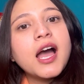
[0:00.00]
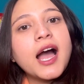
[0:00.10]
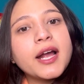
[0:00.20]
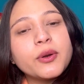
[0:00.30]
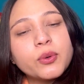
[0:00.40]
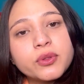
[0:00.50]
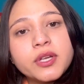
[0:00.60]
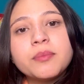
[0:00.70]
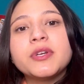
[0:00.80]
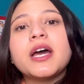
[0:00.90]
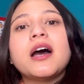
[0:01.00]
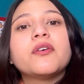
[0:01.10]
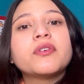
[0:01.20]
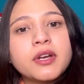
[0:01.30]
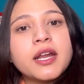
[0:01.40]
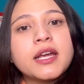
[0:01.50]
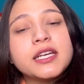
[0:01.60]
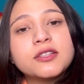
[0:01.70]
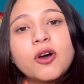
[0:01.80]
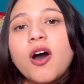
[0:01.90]
I wrote them down and
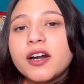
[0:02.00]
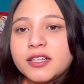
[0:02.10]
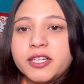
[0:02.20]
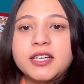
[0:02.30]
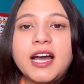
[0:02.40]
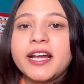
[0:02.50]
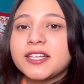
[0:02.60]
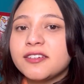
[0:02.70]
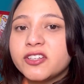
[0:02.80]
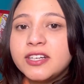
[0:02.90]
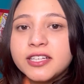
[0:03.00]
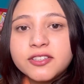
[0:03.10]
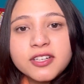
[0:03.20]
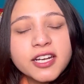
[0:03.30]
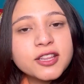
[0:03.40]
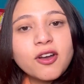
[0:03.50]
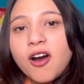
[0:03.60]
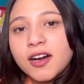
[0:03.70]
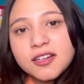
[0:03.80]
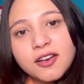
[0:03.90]
I thought I literally
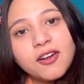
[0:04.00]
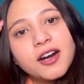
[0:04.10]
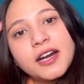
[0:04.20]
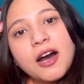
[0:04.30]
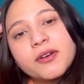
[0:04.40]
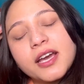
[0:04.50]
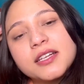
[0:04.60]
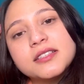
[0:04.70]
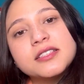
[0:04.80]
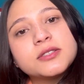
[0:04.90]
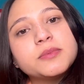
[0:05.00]
thought a lot, how can this